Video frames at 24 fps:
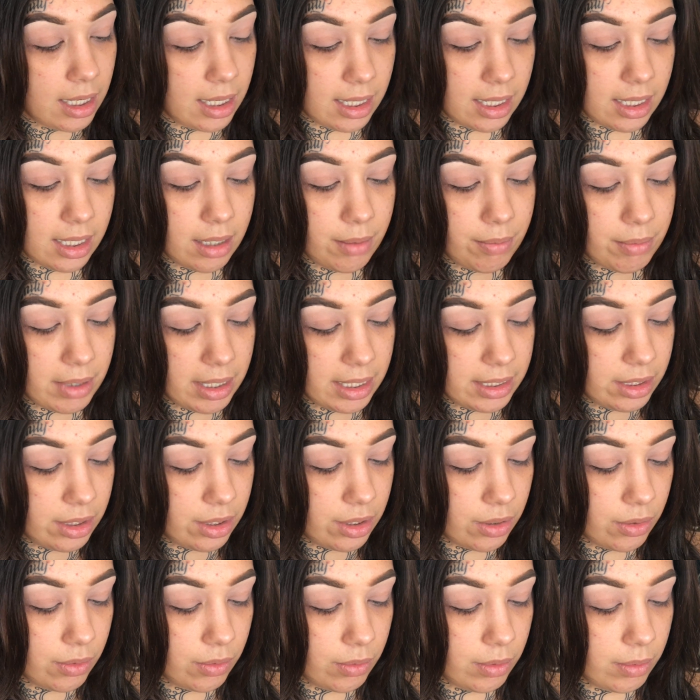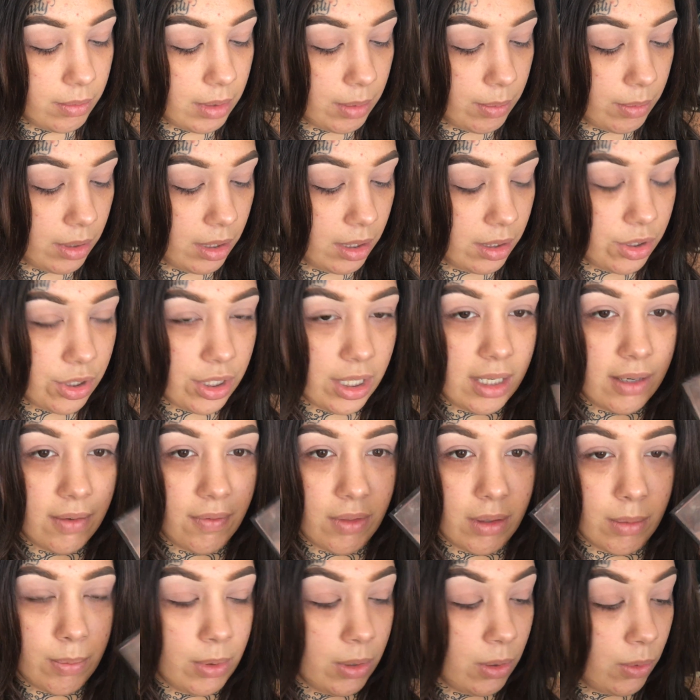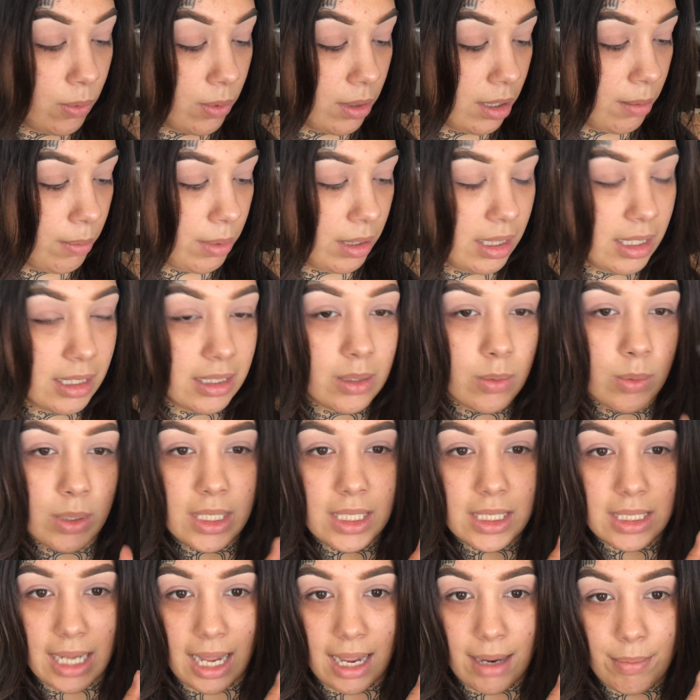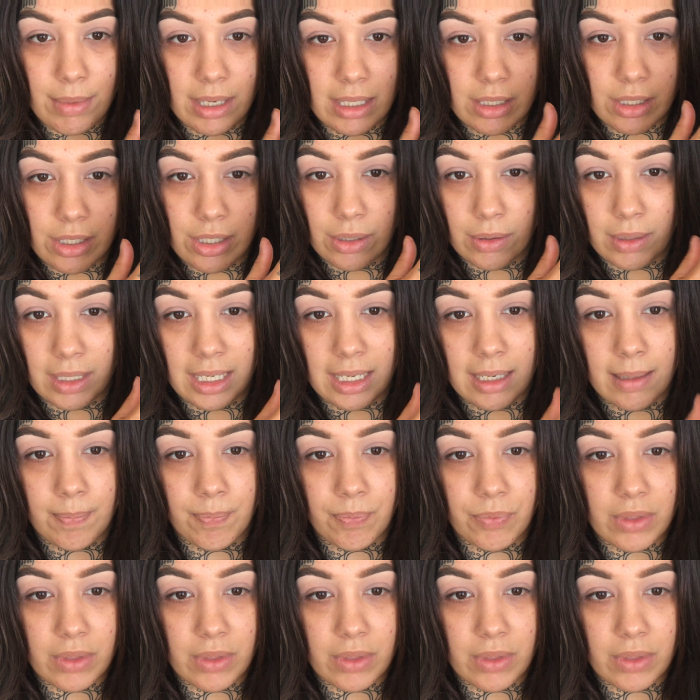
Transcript: I don't remember the shade of the blue one, but this one is I'm Into It.